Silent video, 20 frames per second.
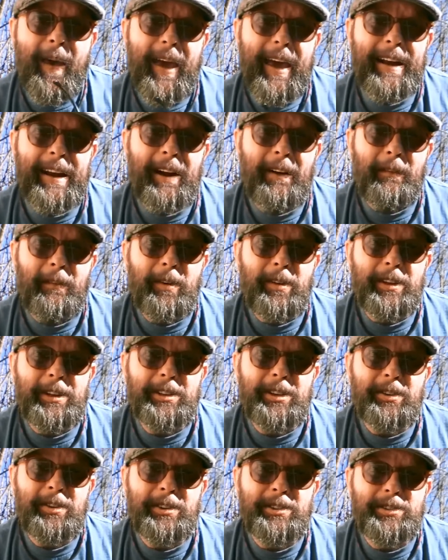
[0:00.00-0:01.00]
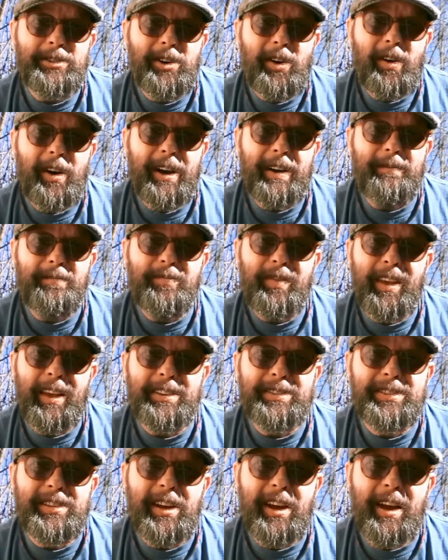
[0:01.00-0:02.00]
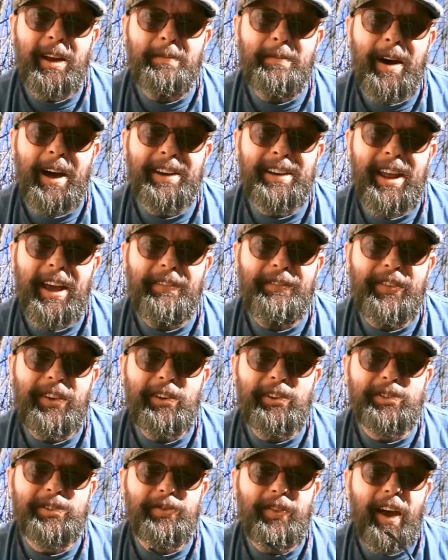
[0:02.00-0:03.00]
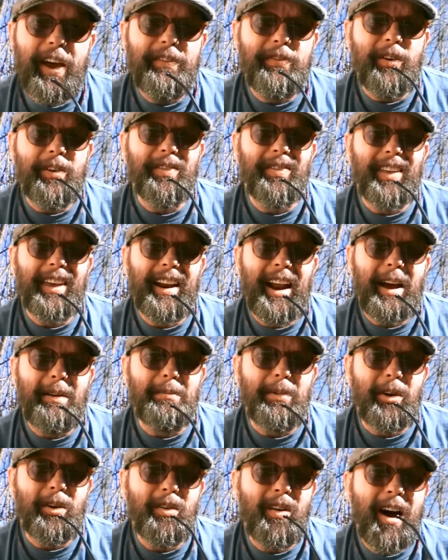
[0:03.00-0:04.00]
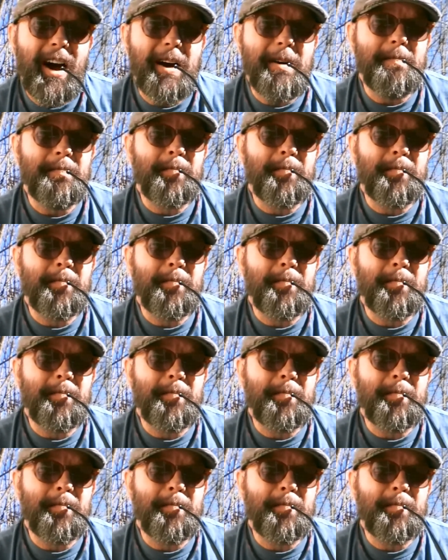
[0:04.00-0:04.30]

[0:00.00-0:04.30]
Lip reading: and I really do enjoy it. It's my nephew's favorite that I brew up.